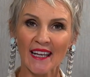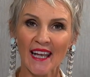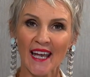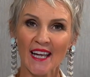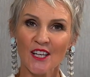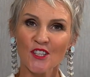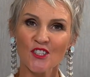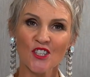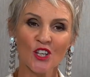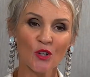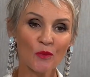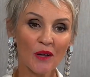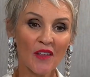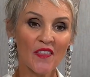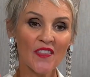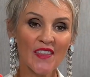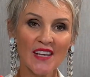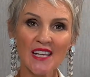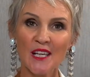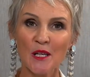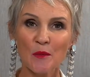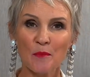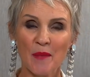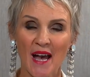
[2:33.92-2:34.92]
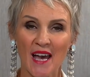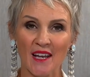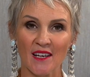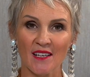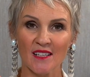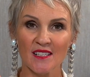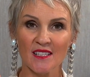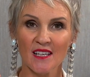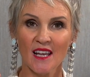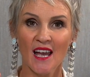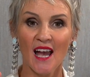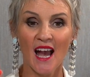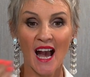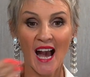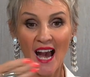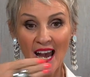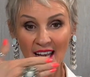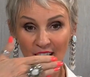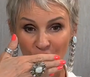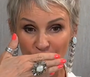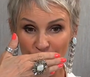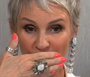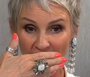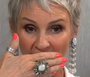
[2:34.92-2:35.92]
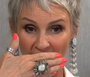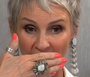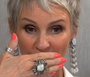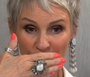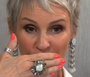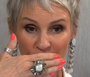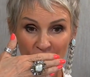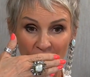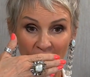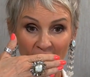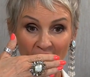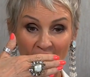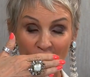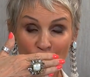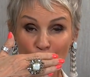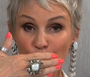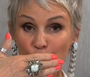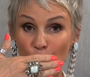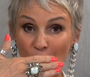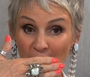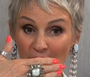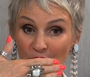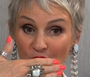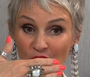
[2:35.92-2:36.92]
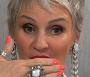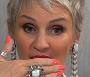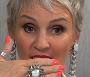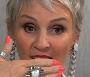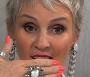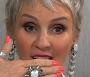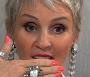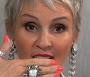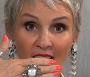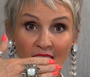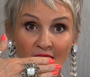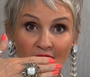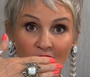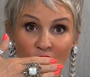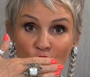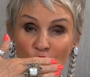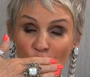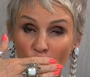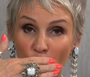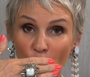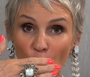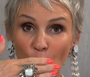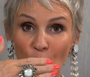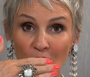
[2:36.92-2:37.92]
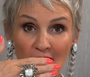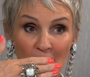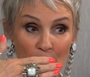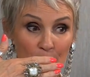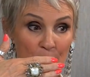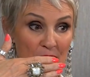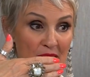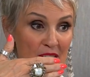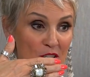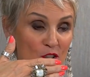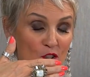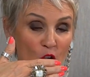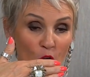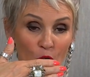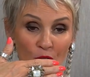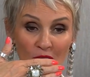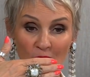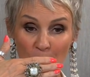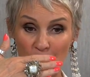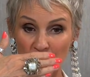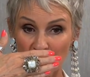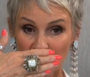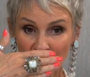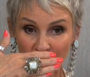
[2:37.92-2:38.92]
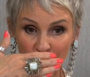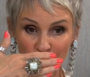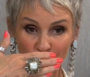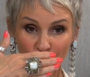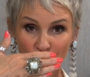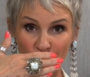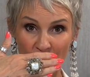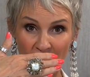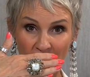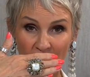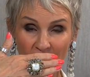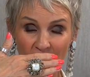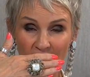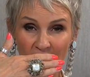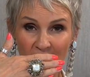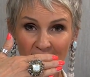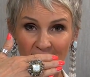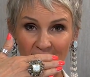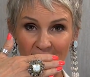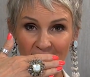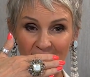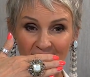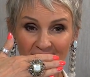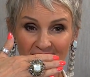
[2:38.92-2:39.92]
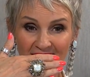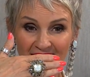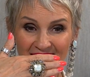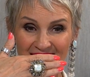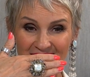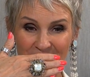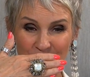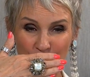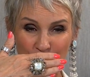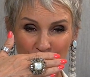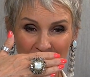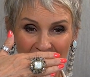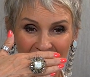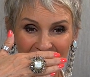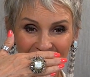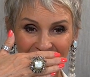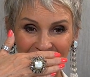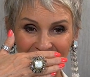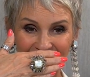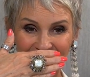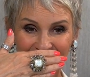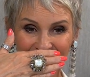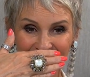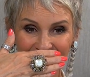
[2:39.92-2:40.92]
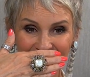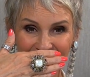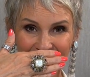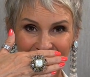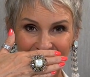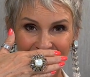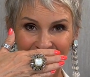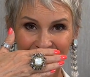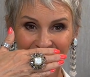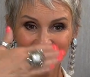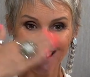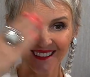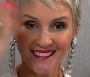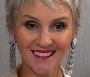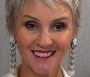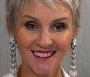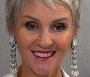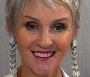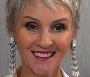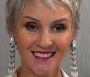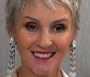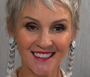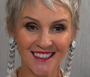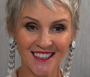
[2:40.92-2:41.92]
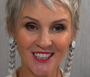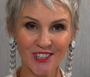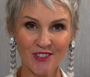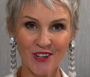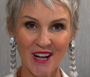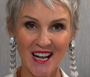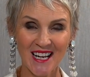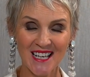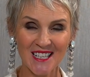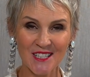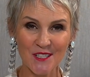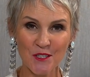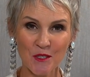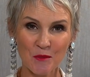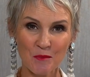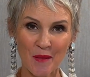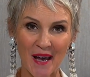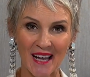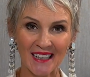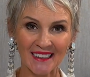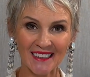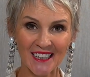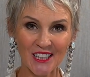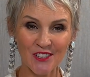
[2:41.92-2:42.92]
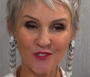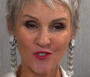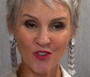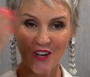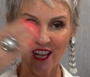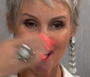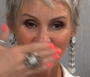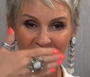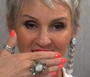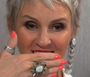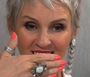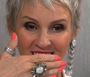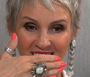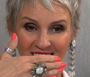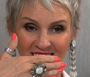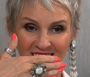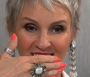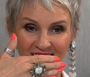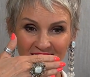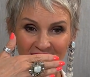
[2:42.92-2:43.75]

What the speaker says: eye-catching? Well, think about it. I could have a regular, no lips, no lipstick, no nothing, and smile. Oh, I can smile in red.